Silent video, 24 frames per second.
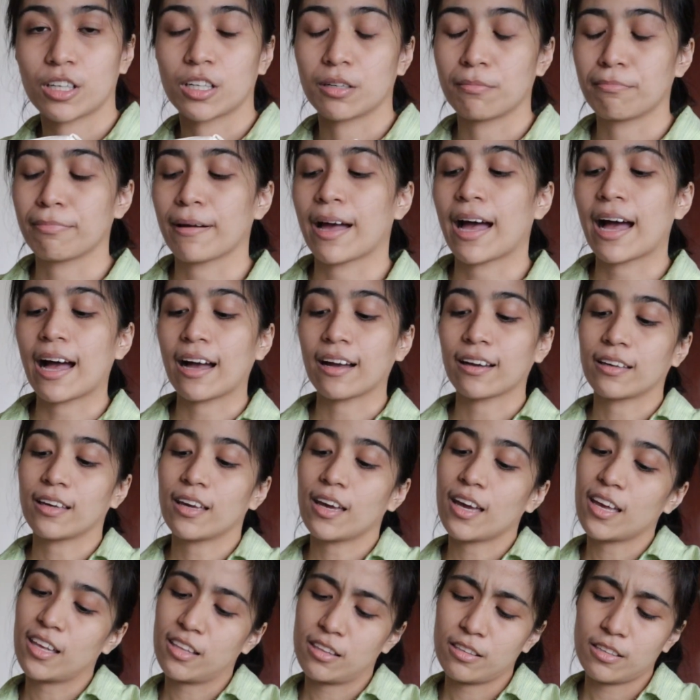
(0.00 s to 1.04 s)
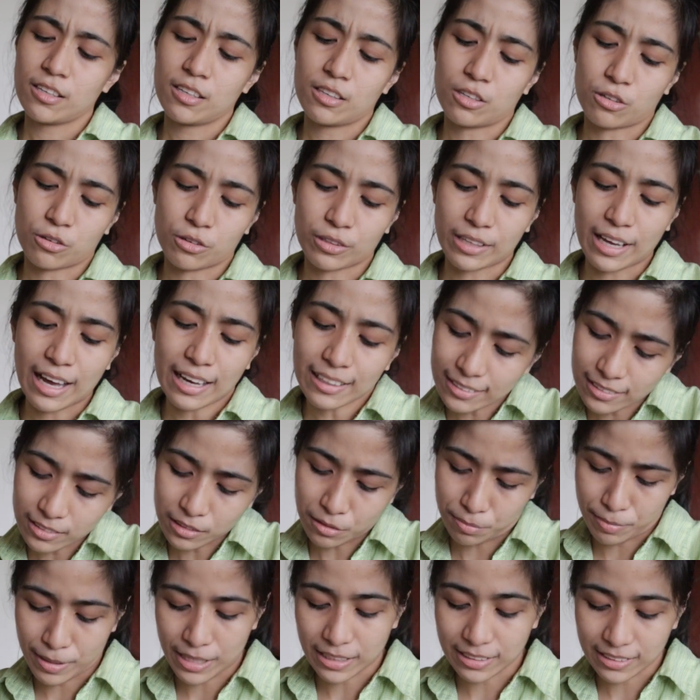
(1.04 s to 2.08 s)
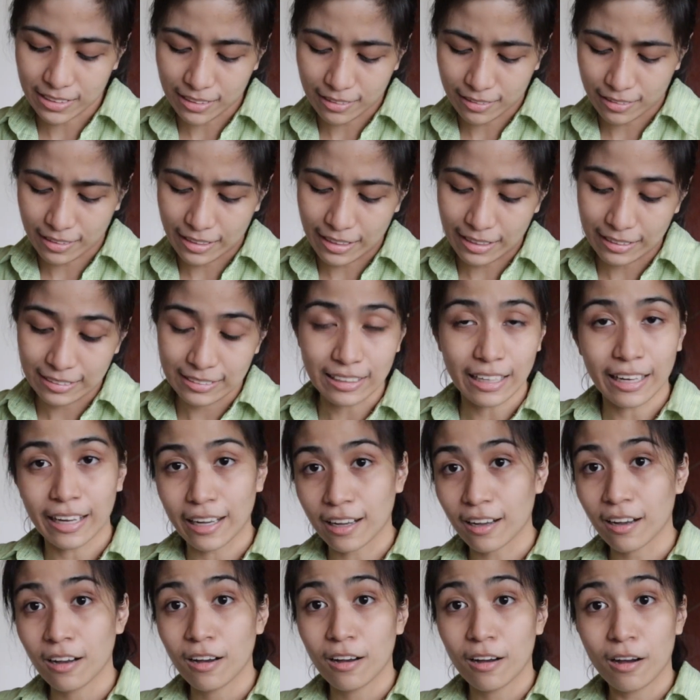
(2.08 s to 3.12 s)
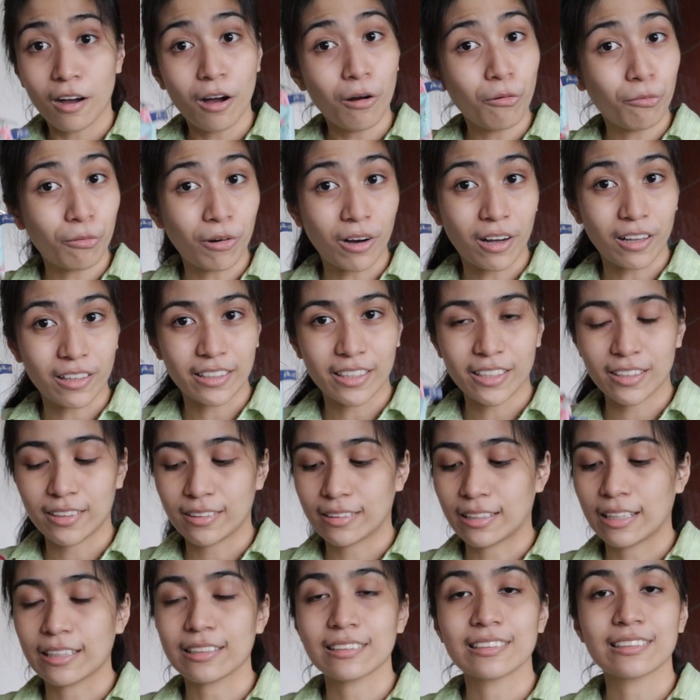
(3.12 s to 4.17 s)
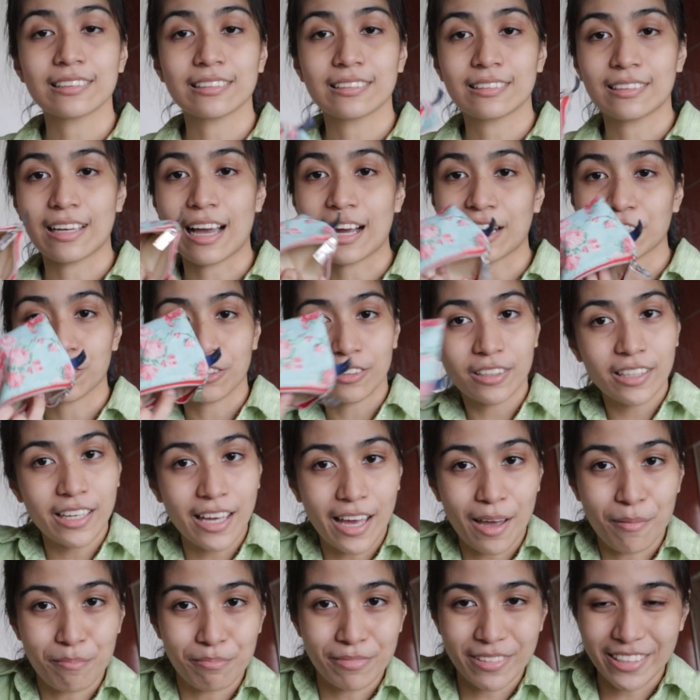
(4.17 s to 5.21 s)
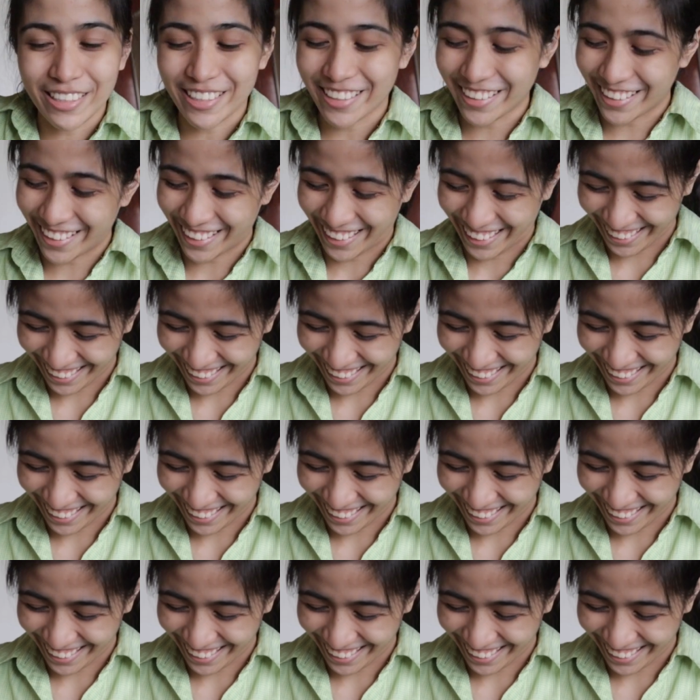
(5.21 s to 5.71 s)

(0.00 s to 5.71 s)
our bag. And you know, it has the basic things like a wallet that's actually empty,